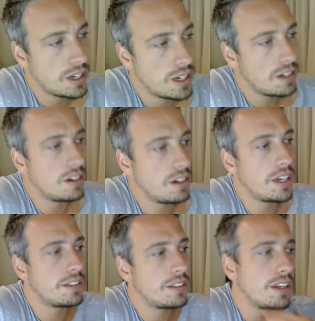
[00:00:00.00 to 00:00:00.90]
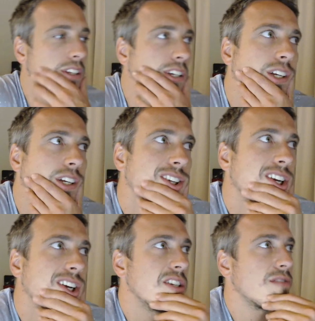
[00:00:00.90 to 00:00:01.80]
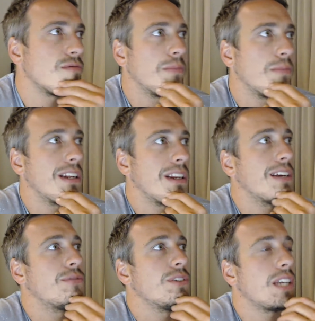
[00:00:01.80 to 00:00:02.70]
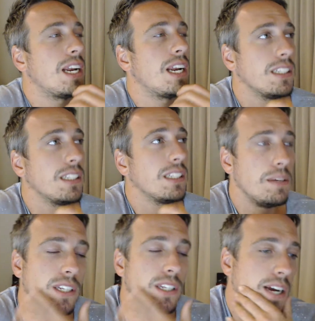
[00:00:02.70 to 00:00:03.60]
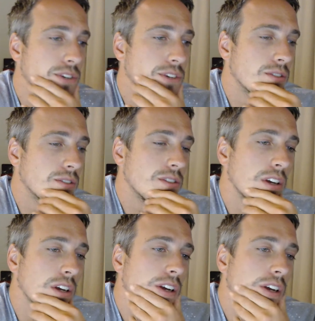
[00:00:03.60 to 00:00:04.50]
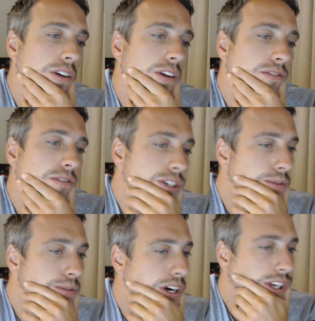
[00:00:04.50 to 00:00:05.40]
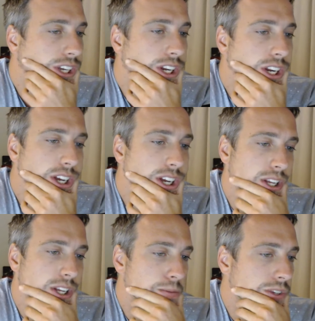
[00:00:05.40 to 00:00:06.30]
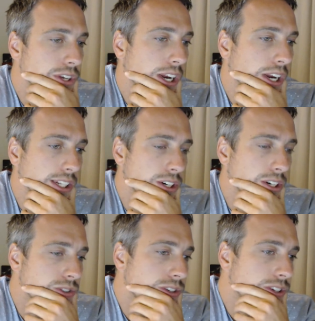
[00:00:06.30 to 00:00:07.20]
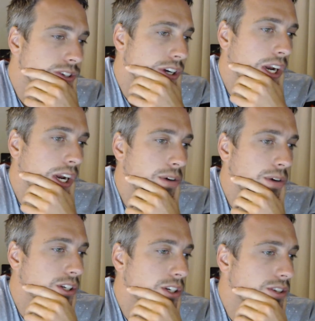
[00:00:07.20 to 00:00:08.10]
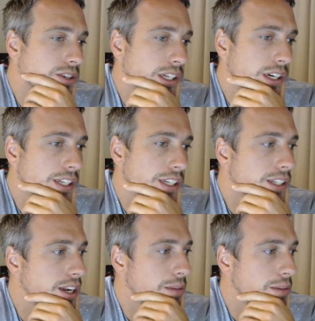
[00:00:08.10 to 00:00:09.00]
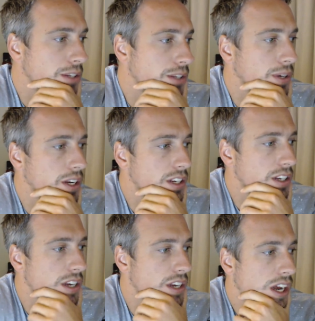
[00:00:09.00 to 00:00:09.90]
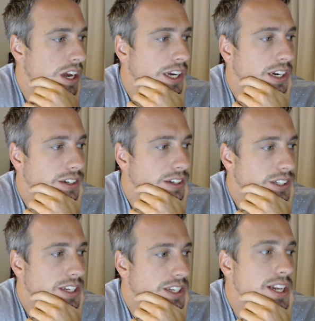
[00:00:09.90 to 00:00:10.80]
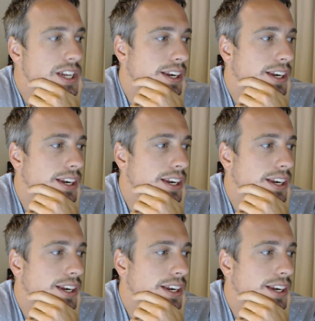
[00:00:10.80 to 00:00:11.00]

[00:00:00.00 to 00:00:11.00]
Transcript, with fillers: don't know. I think, yeah, just, but like, for instance, I like the EPT live shows with James Hardigan and Stakes. I like those. I like watching those. I think they're entertaining, but that's because, you know, it's not